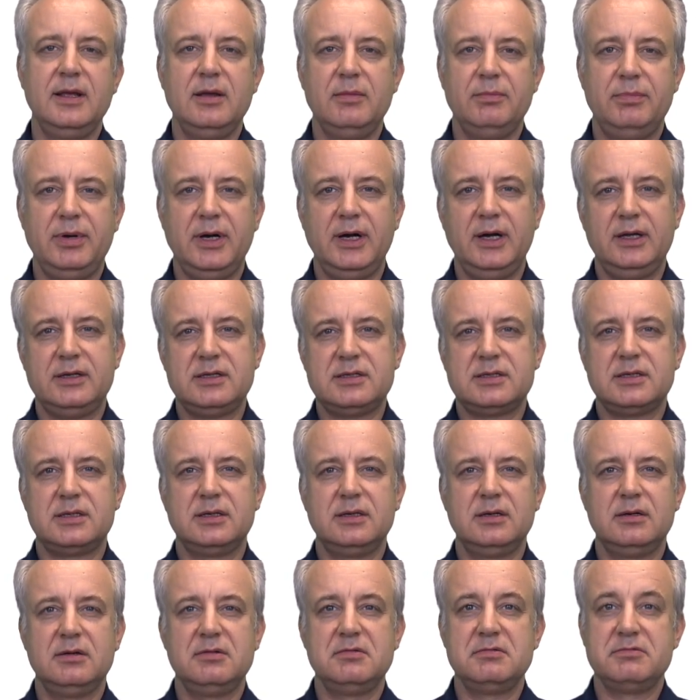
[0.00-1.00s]
But
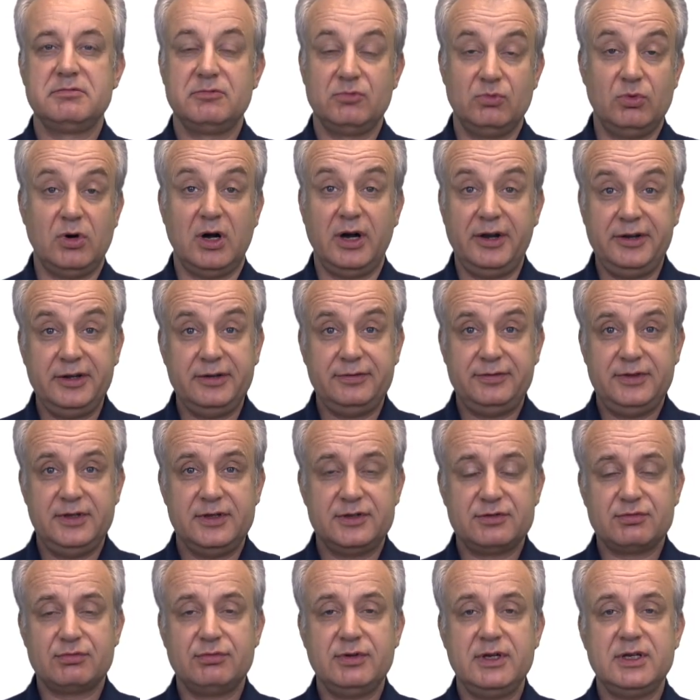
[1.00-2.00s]
what if
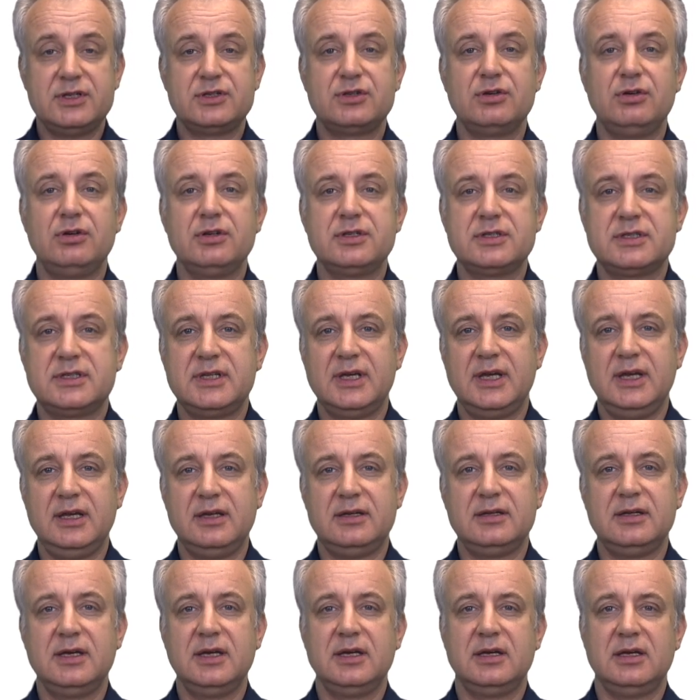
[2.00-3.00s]
this resource
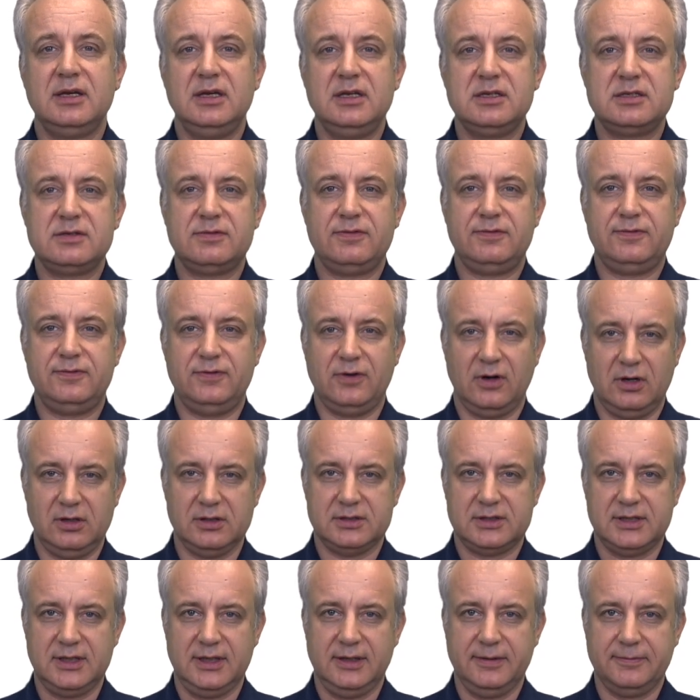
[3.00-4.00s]
state is
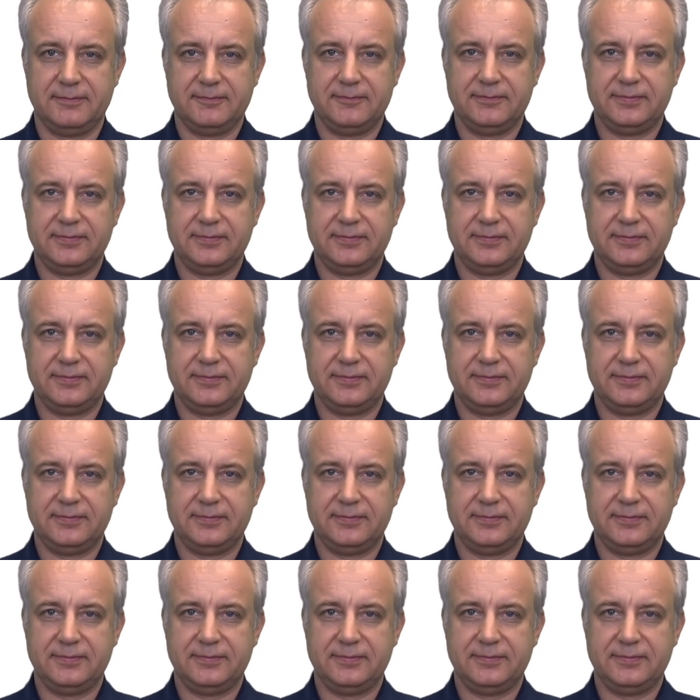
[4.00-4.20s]
faulty?